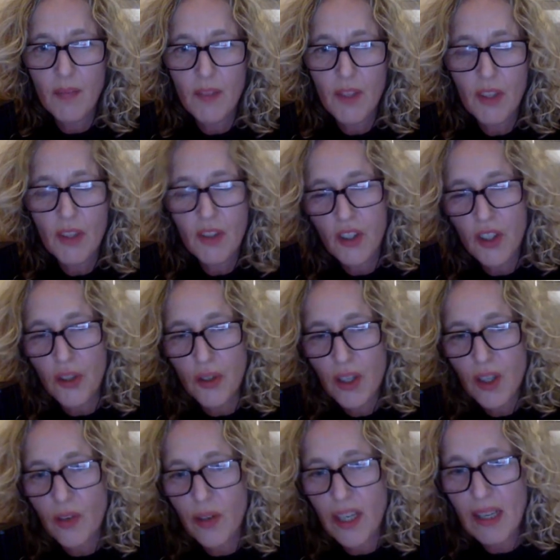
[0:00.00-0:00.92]
Do you
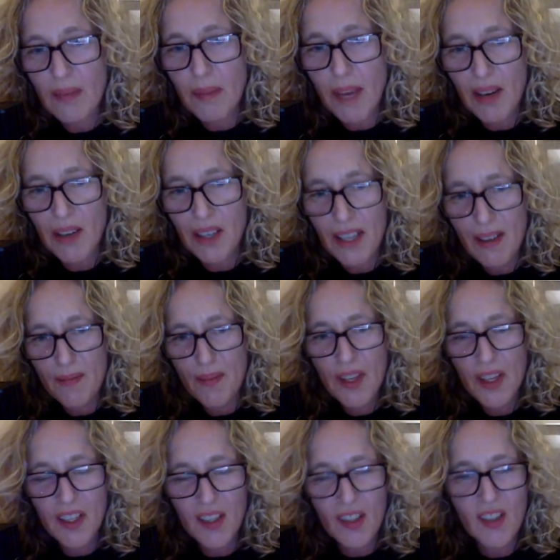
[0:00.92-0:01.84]
agree, Marian,
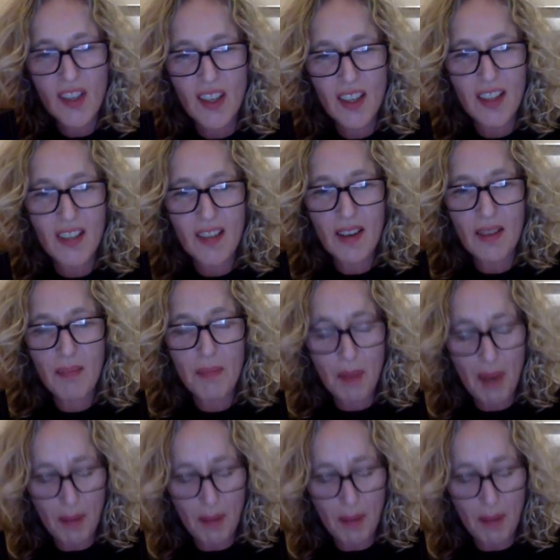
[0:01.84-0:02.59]
that it's a